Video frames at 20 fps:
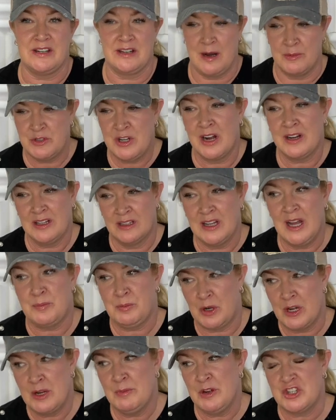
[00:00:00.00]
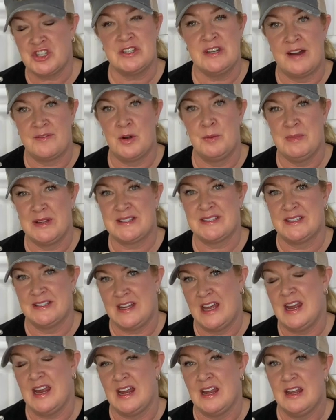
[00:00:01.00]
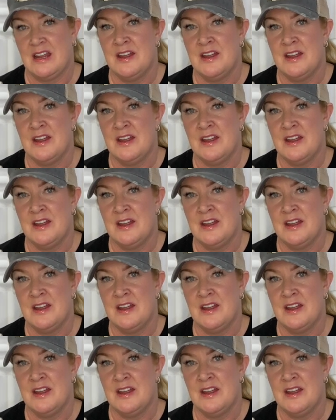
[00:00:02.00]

And I'm talking like pretty much never missed a day.